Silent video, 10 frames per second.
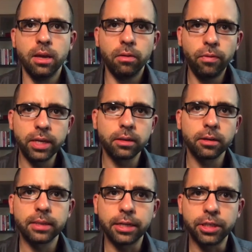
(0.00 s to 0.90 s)

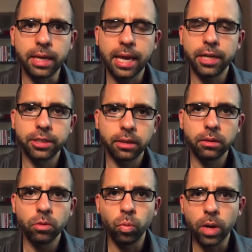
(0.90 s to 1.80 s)
Victor's
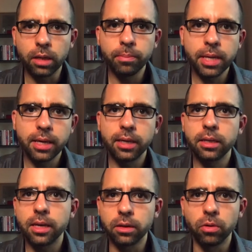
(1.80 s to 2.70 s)
education,
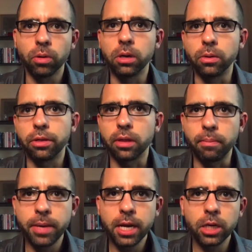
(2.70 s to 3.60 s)
well-being, and growth
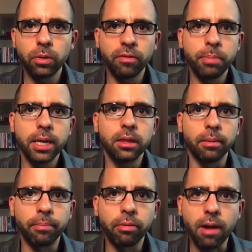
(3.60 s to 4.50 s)
appear to have been the
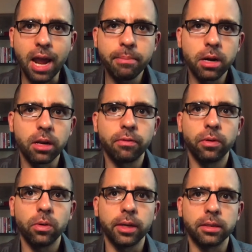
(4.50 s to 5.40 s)
primary
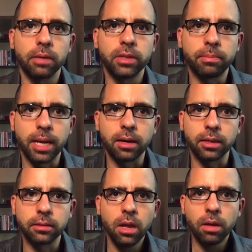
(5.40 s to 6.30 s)
focus of his
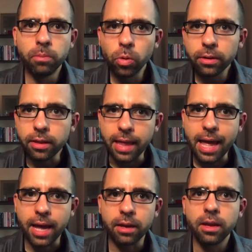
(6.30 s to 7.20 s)
parents. More than
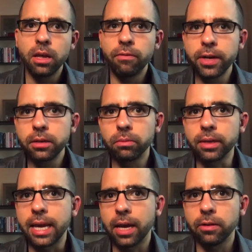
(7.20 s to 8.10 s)
that, Victor
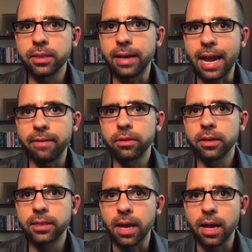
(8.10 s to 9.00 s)
recounts that after
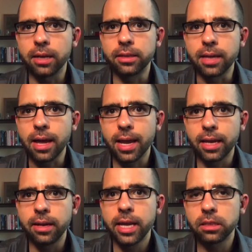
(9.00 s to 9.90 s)
his aunt
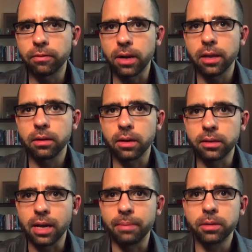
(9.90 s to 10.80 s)
died, his father
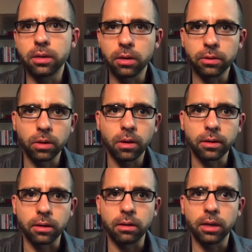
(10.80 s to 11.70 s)
adopted her
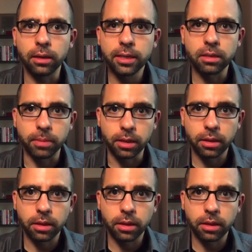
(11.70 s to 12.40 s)
daughter, Elizabeth.